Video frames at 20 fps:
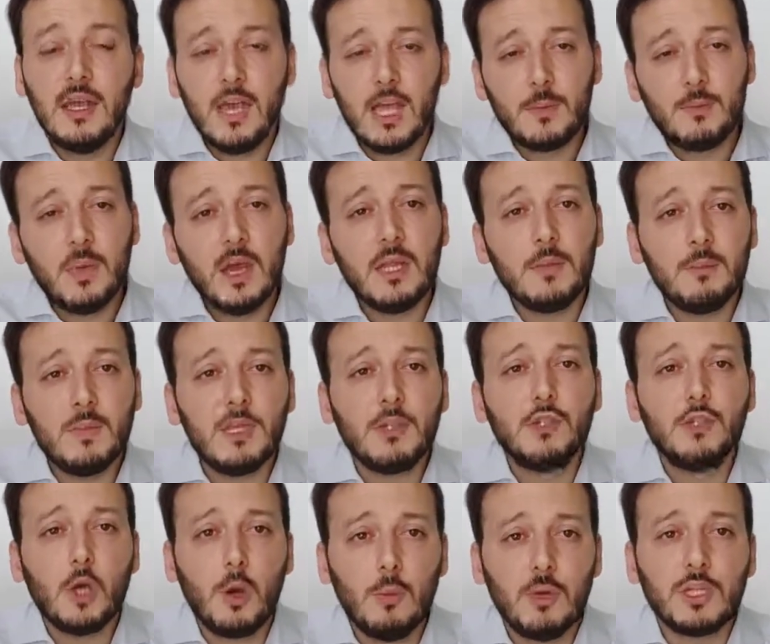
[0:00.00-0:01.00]
it might make
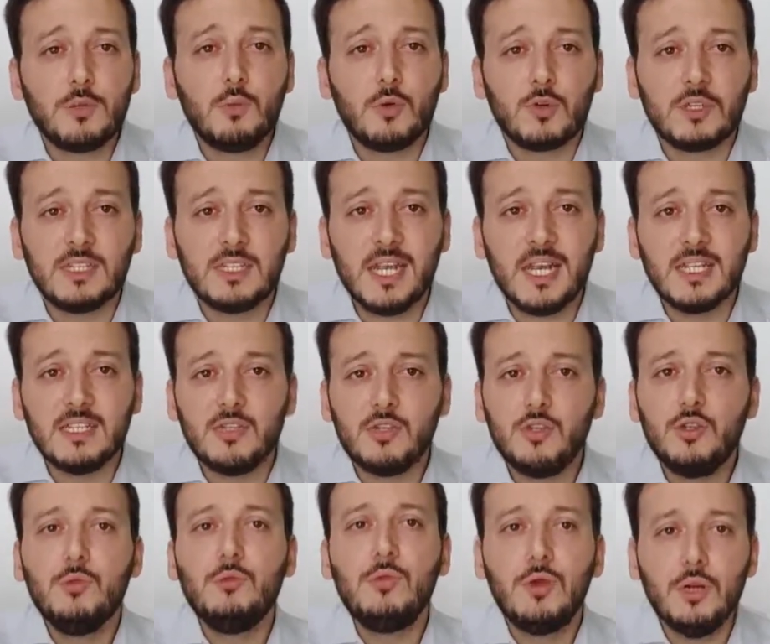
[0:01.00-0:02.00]
so much more sense
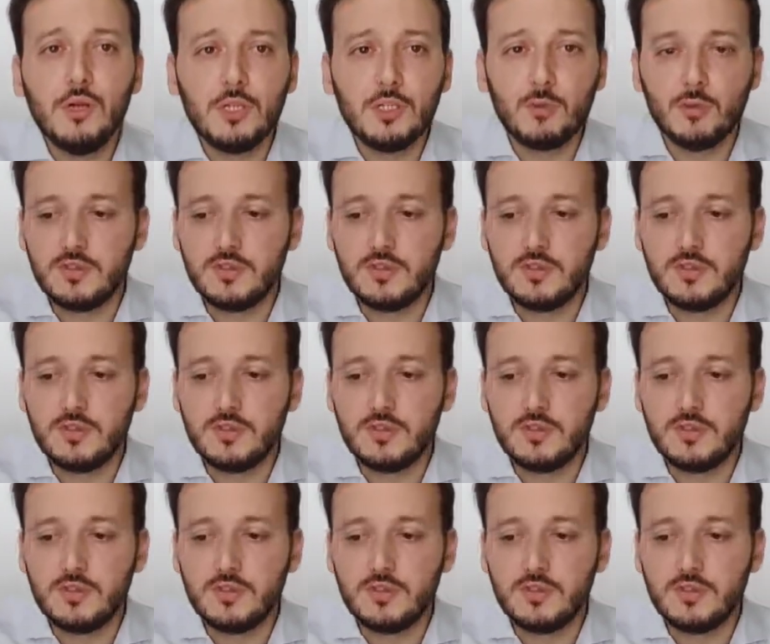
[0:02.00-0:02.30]
to merge